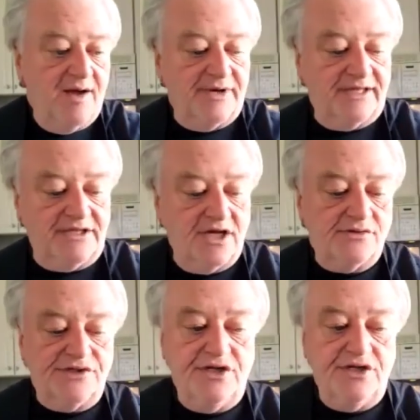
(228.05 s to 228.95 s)
But
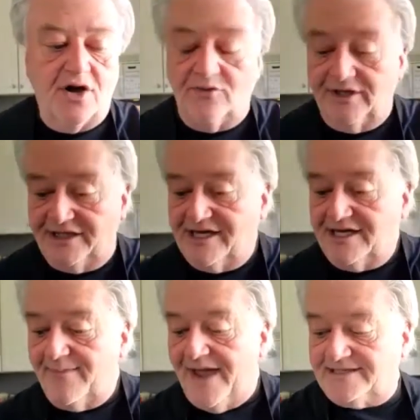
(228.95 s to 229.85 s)
those you don't really need
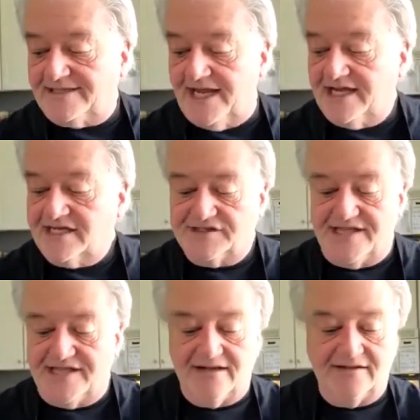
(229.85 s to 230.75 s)
to make today, because
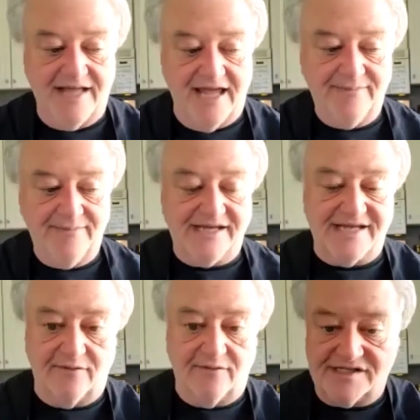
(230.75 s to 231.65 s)
that makes
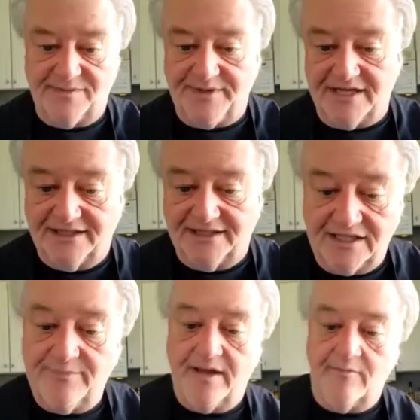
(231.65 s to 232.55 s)
that recipe a
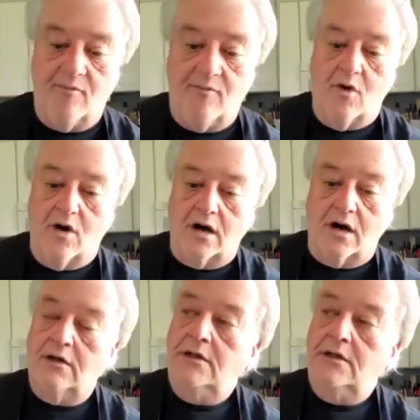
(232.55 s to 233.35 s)
little bit more